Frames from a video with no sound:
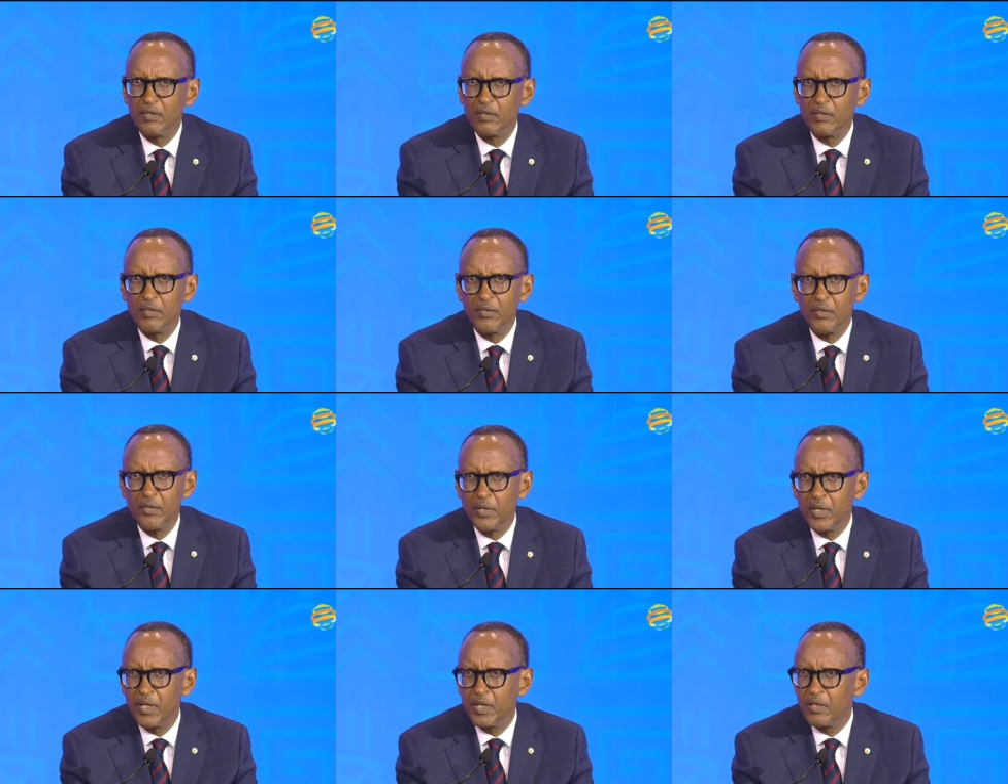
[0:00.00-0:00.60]

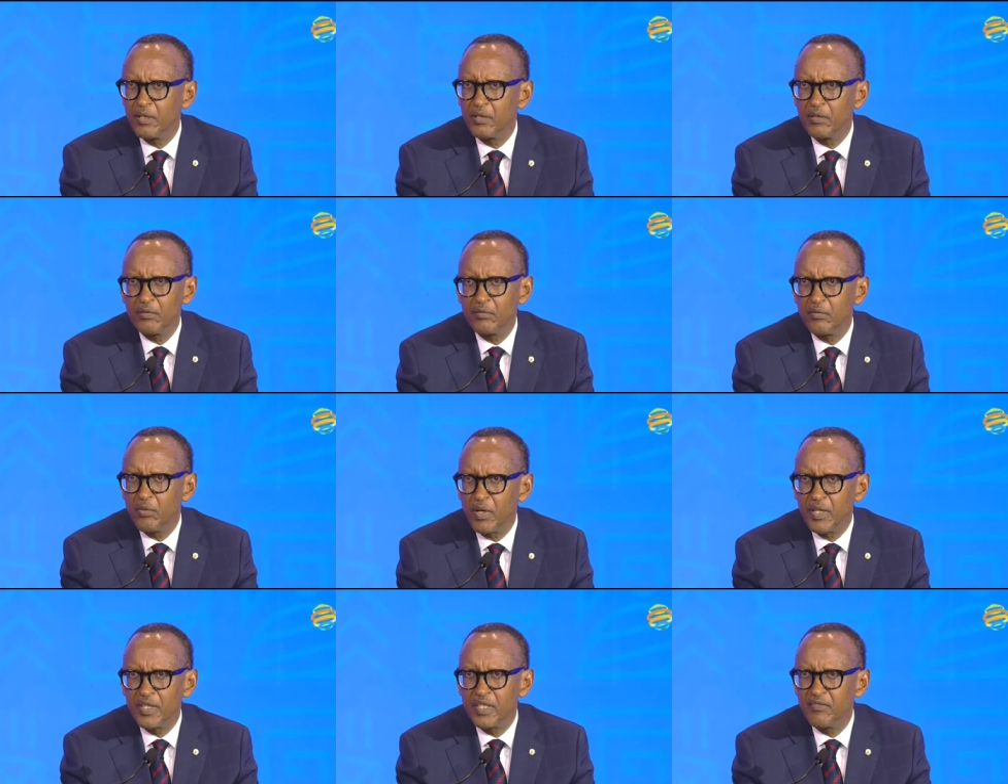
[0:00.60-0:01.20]
doing
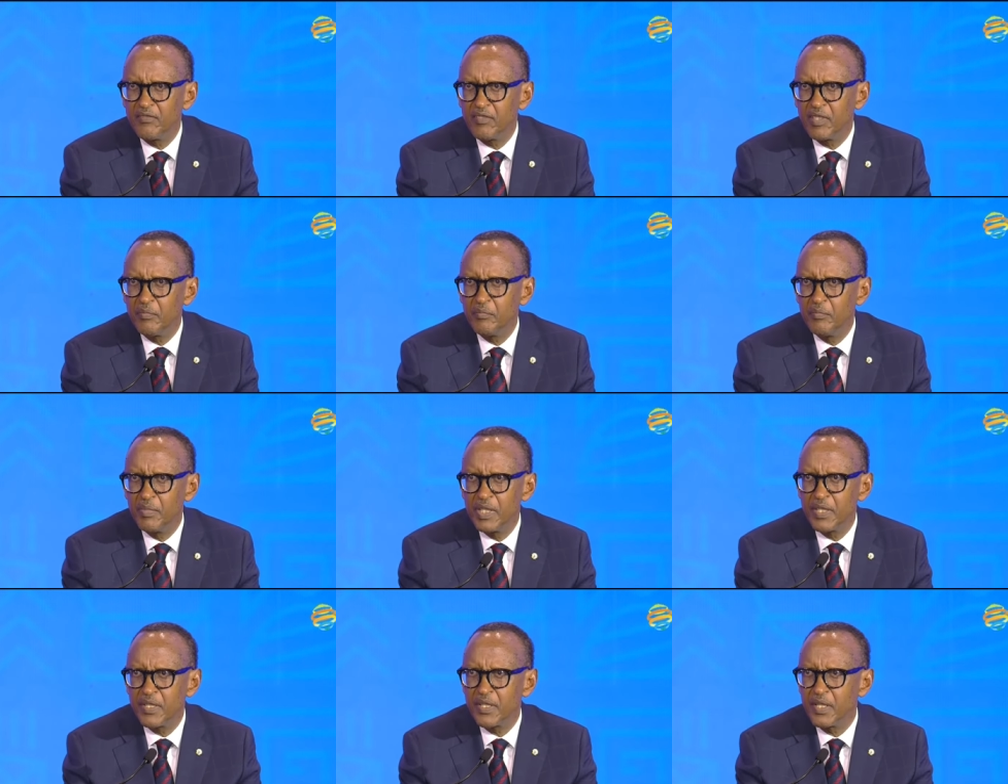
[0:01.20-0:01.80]
whatever
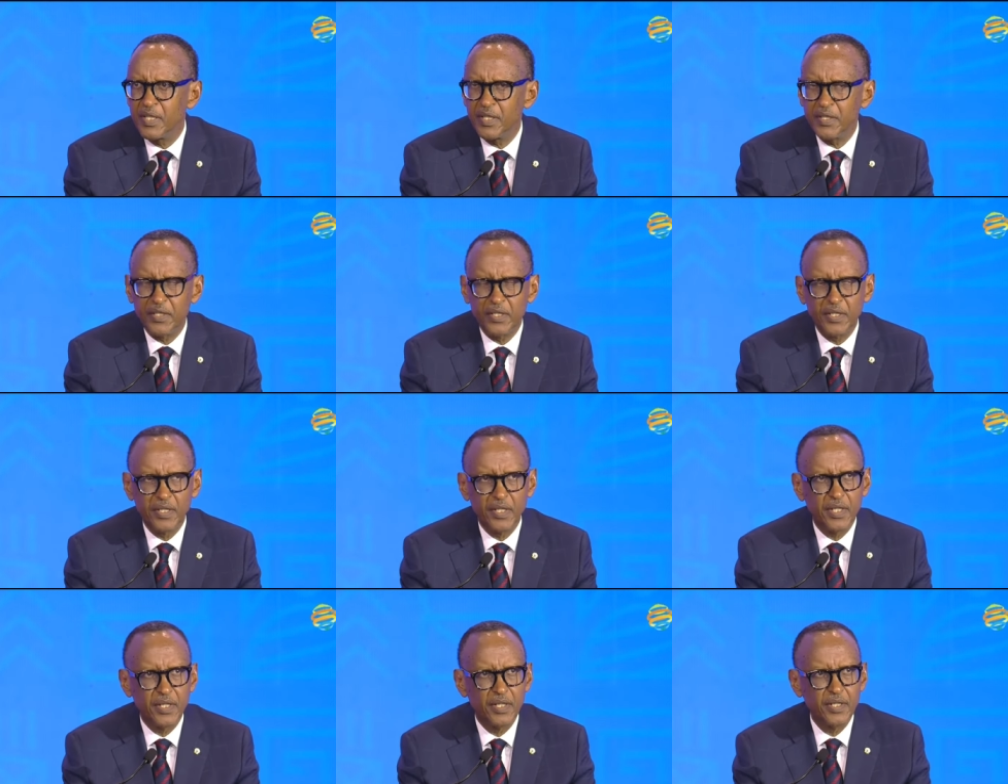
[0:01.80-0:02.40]
business
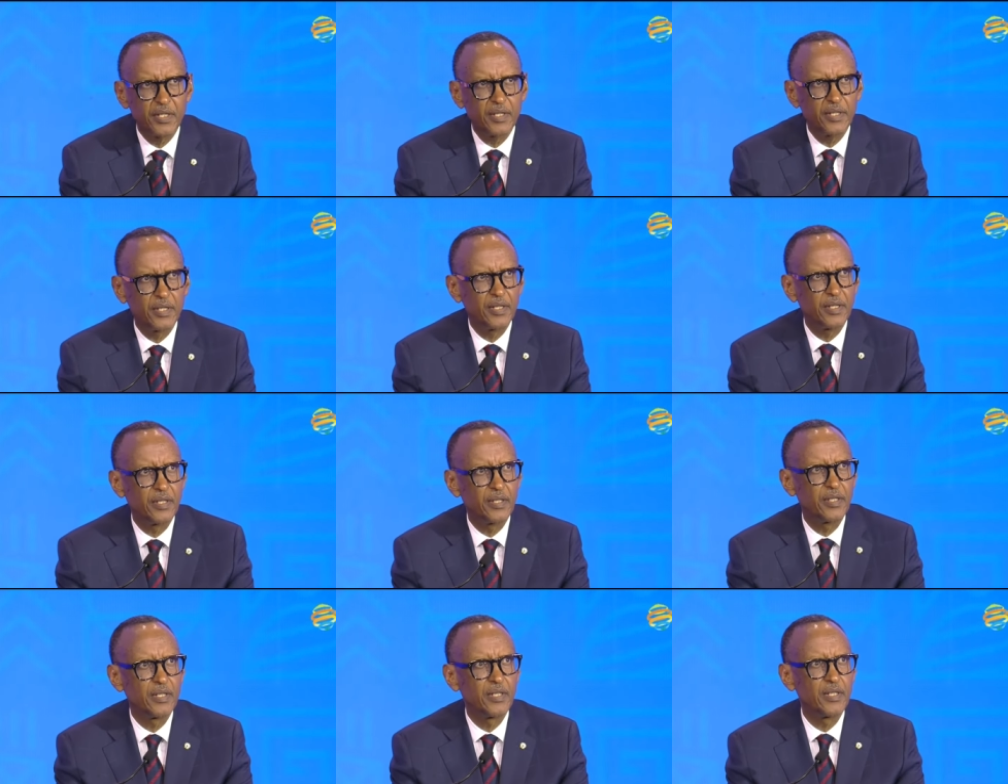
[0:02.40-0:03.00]
that
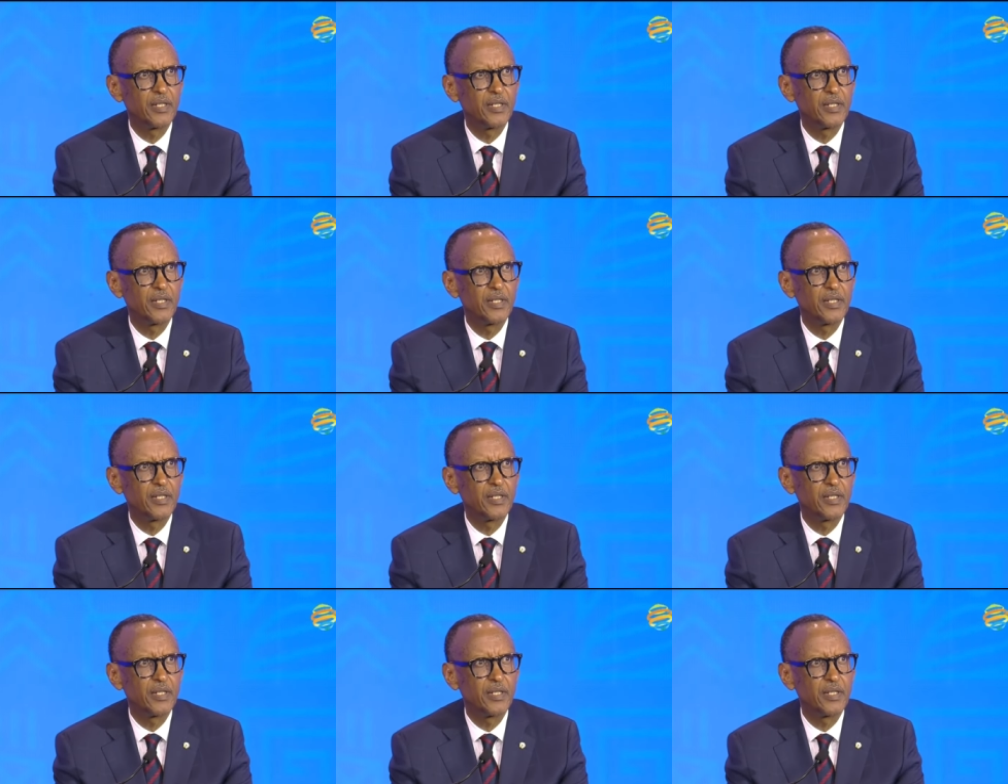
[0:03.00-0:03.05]
uh,